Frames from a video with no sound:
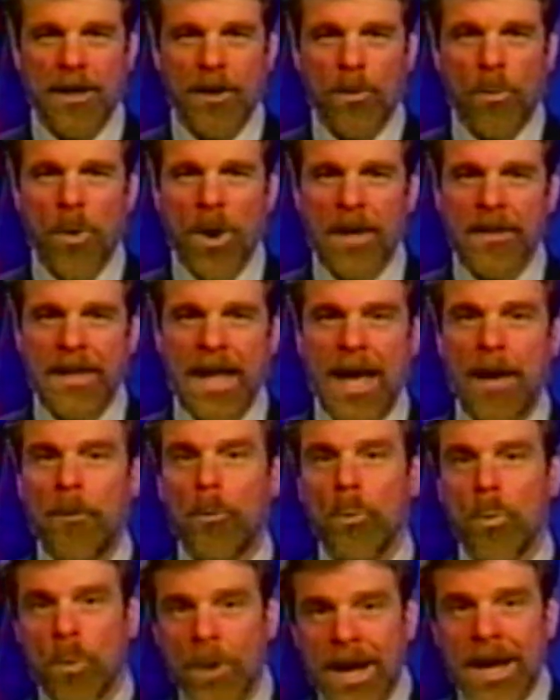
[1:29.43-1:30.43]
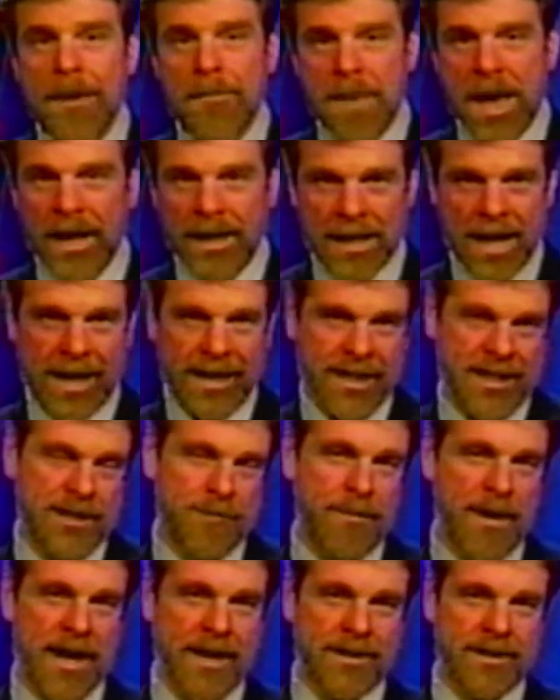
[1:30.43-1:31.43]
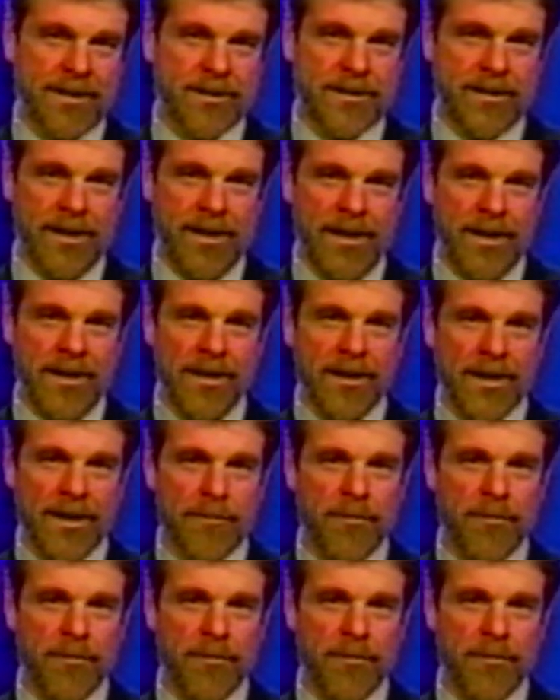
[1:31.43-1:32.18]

One that we may not expect to see,